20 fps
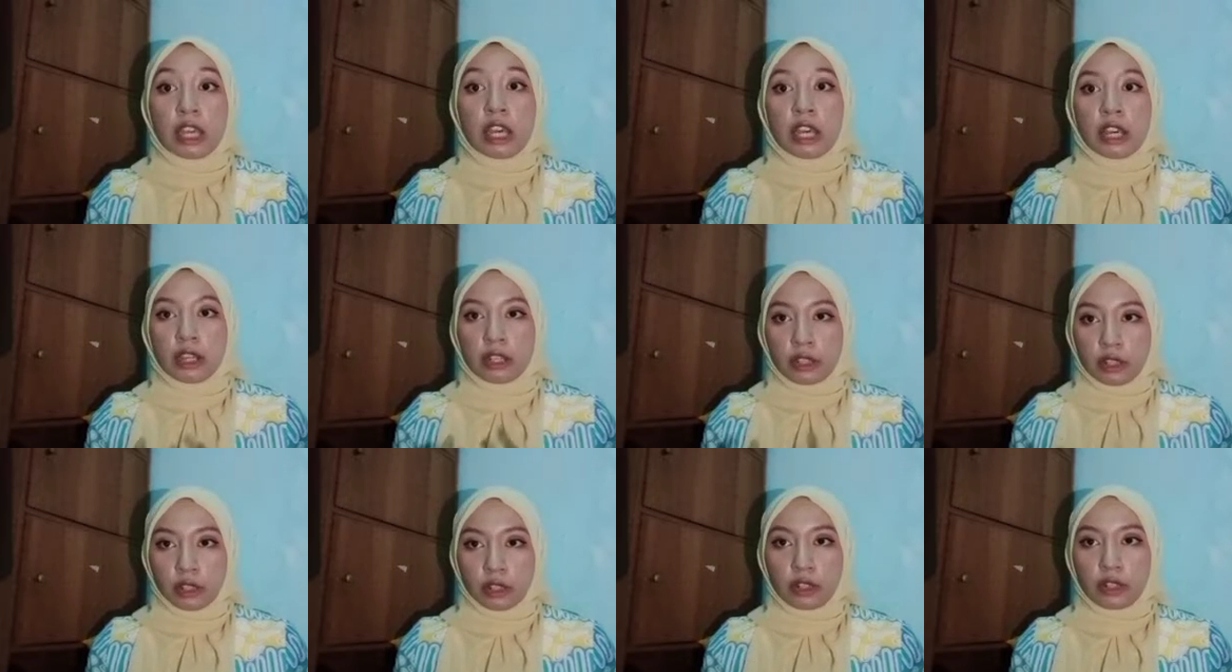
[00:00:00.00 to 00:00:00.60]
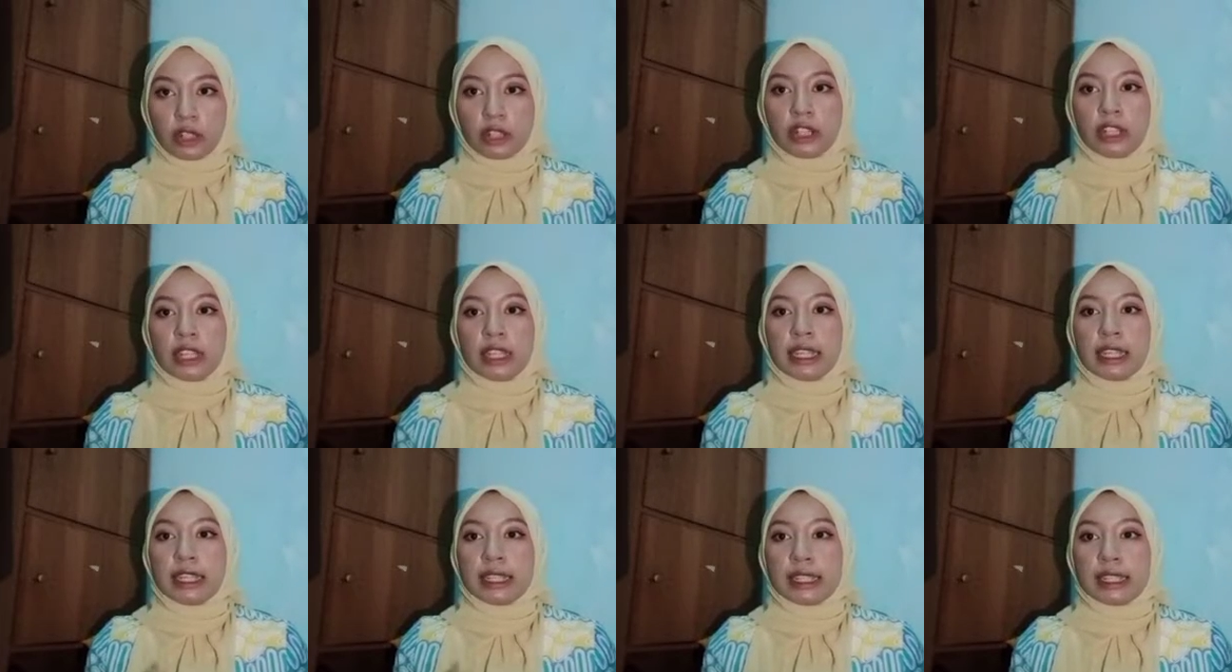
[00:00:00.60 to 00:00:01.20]
nor
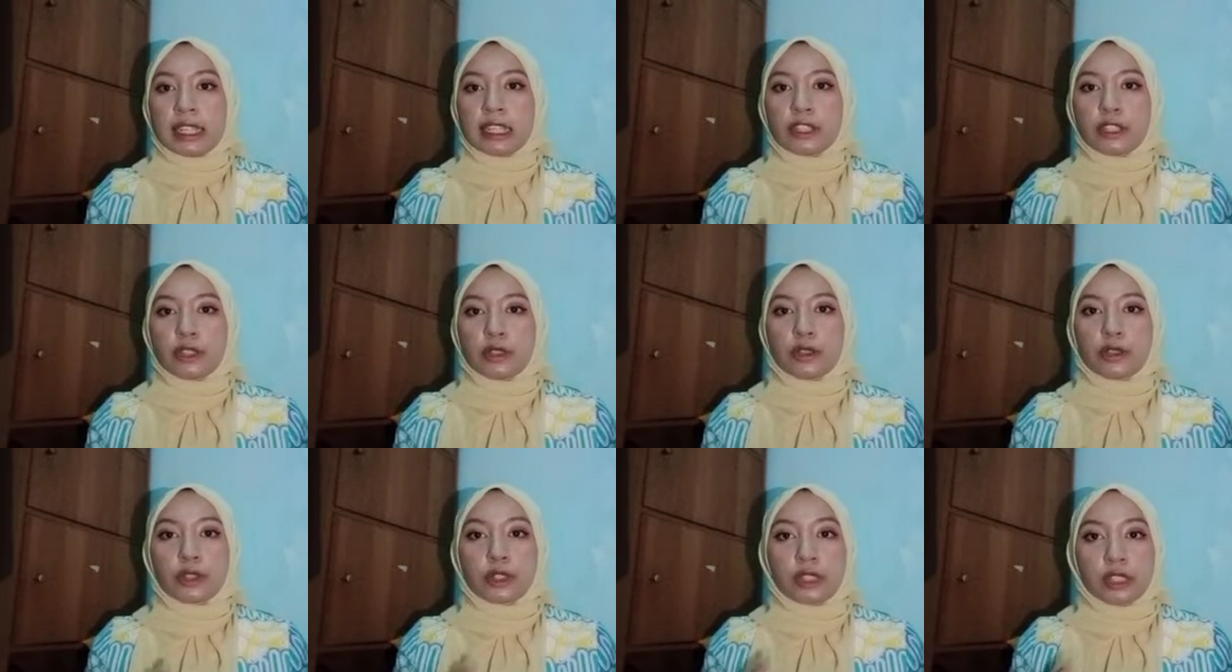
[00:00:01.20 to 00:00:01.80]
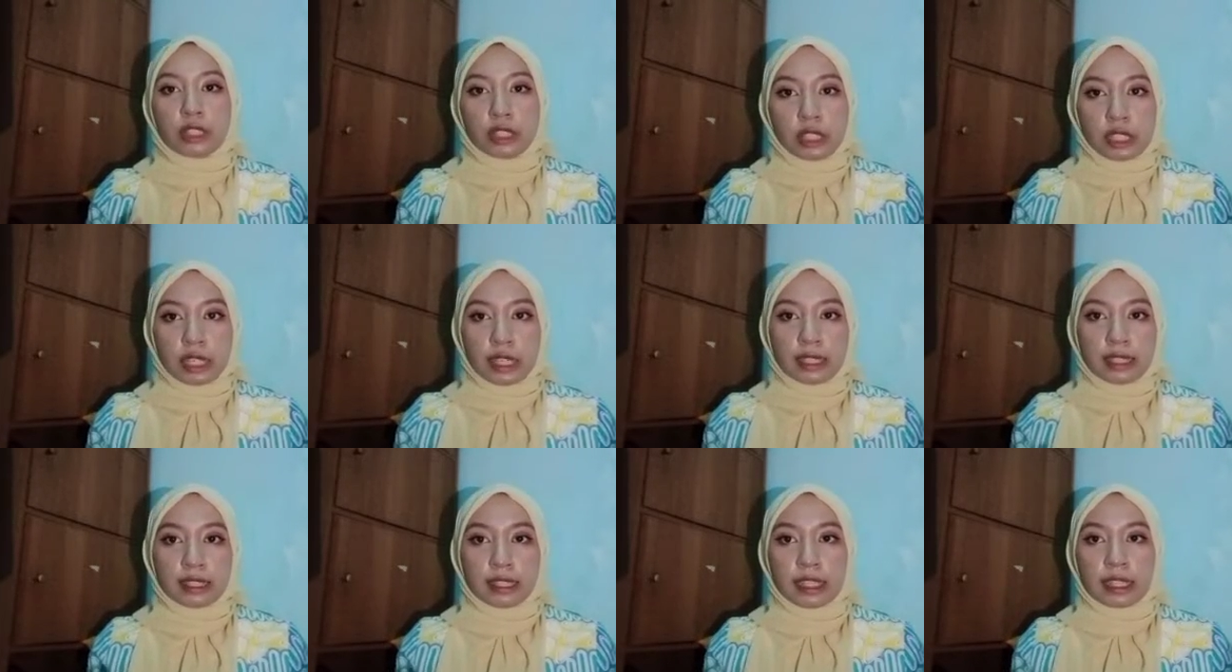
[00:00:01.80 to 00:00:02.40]
is it to suggest
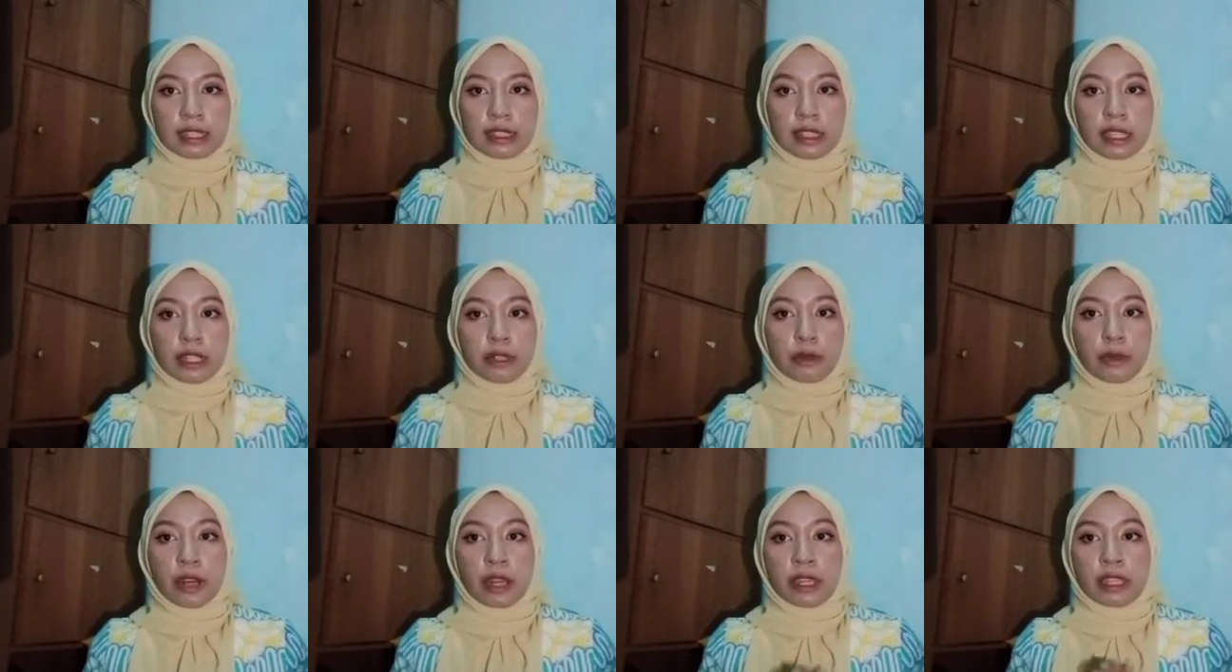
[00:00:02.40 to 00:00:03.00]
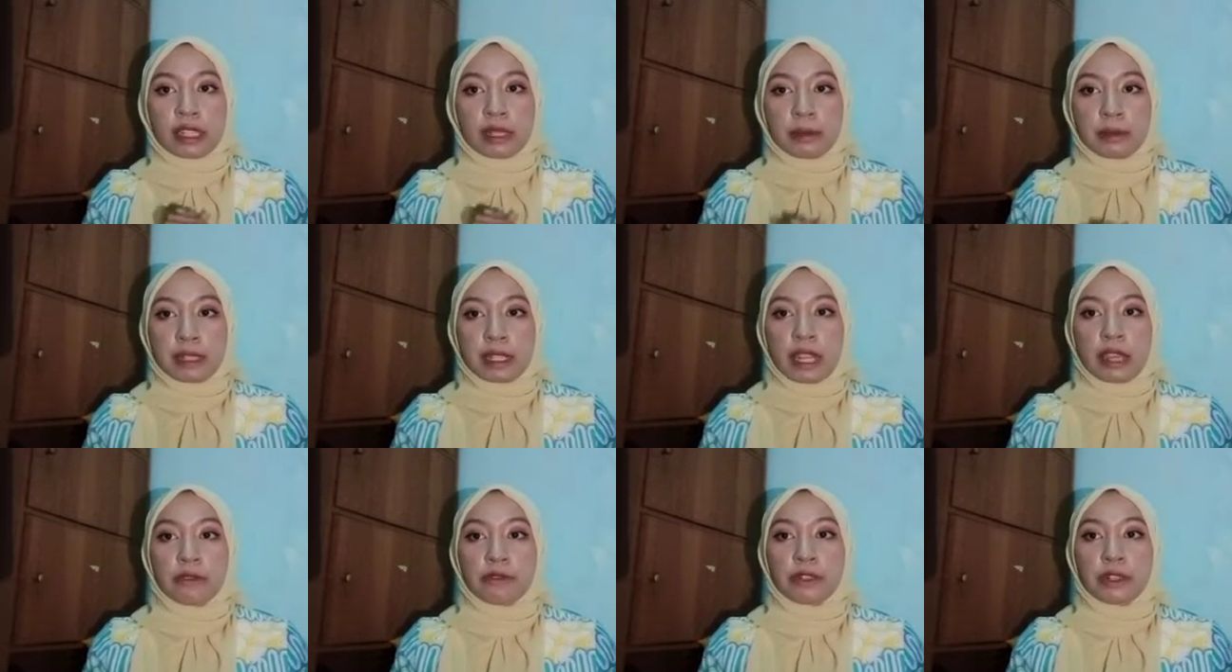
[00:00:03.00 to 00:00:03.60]
that there has
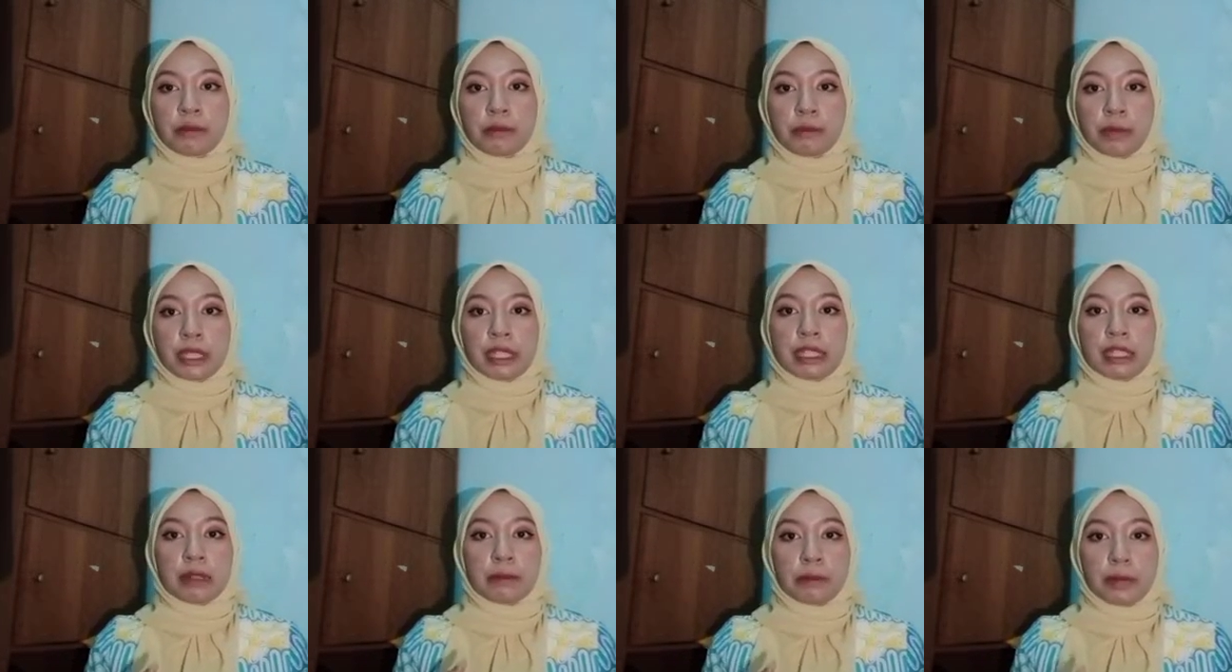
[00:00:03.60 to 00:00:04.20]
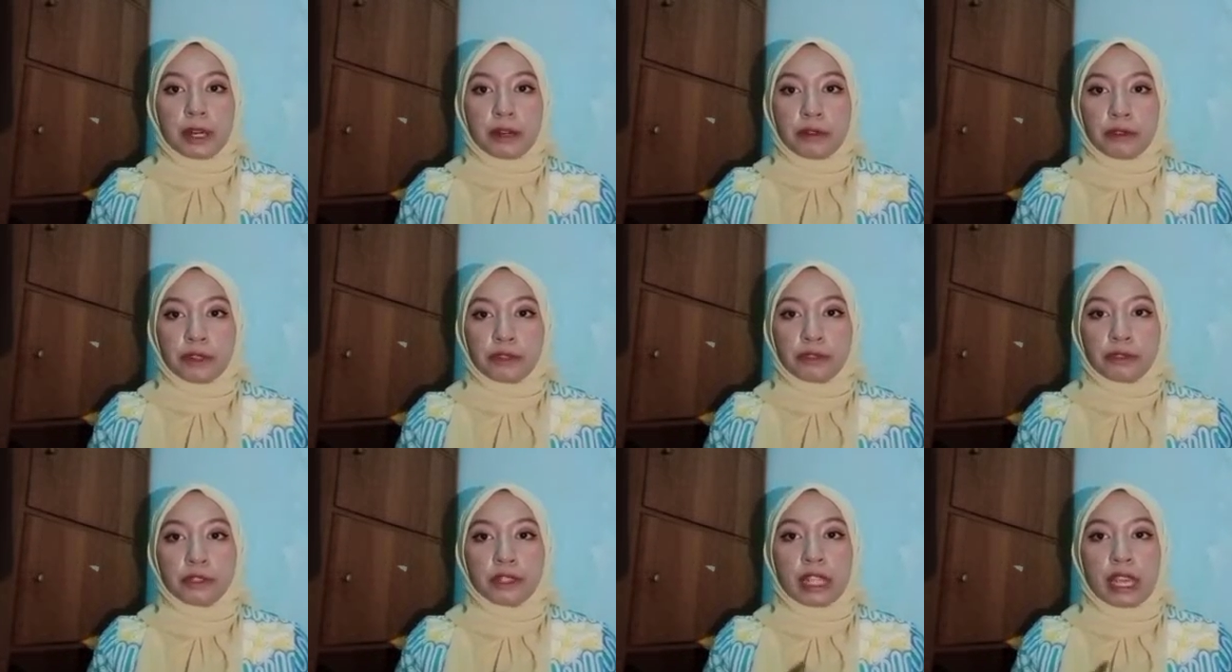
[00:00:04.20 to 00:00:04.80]
never been a
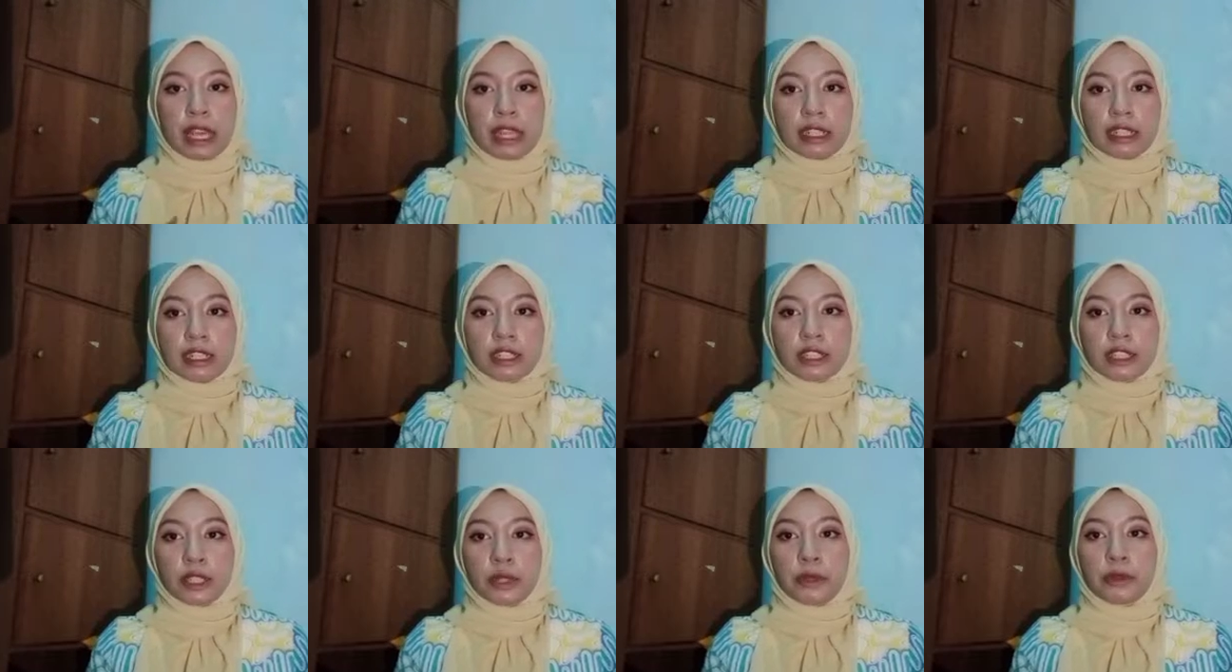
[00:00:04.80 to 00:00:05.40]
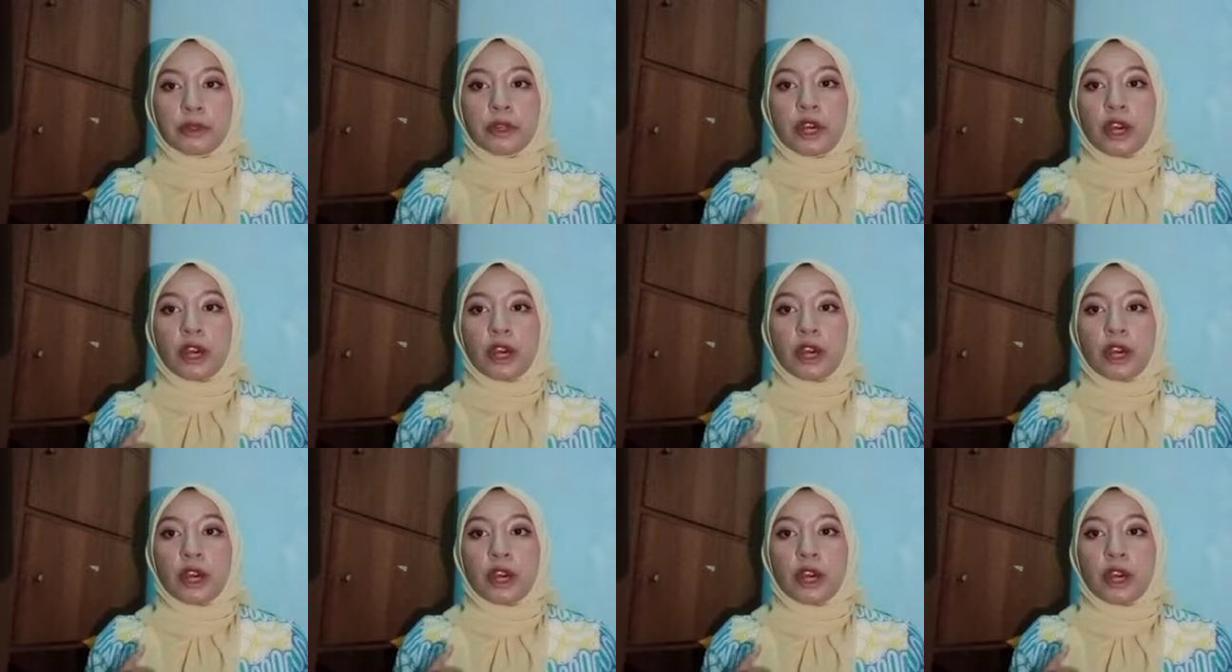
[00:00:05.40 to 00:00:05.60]
powerful undertow